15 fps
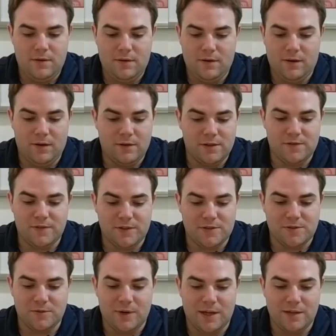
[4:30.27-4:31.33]
Oh, this feels
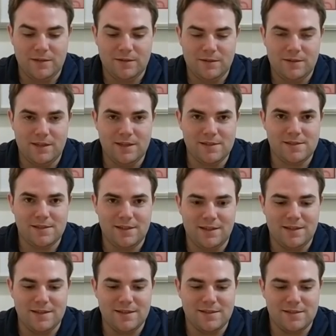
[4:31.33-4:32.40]
great. This
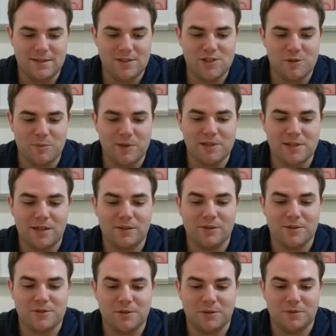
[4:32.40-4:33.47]
is a Super Nintendo
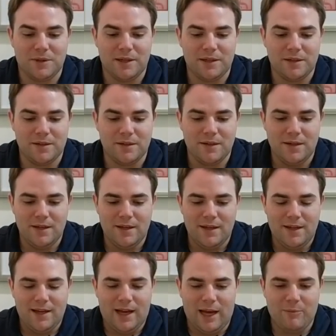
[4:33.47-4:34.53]
controller right here.
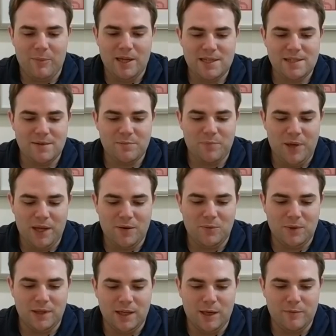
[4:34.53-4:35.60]
I meant to pick
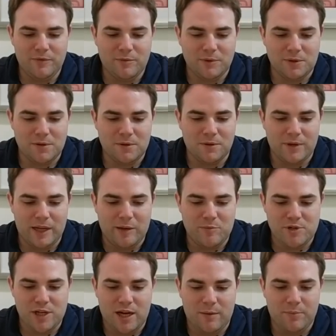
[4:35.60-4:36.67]
one up from a local game
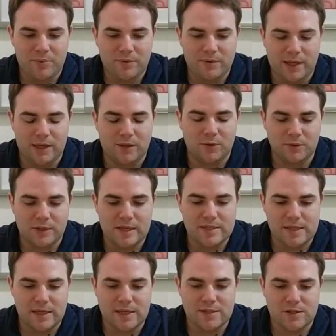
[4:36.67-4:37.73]
shop, like an old
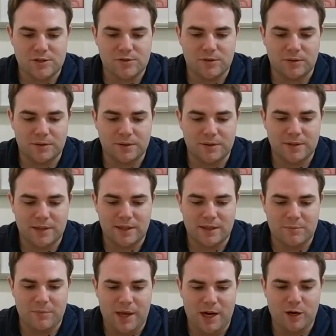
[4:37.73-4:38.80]
SNES controller, and
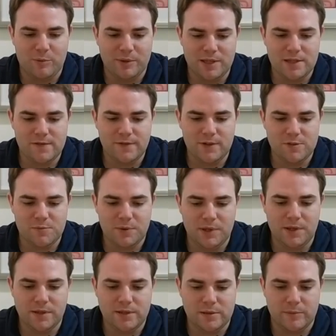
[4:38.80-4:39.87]
compare, but this feels pretty
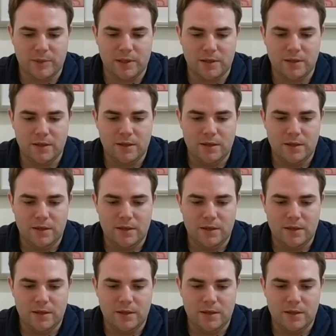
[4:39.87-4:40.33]
good to me.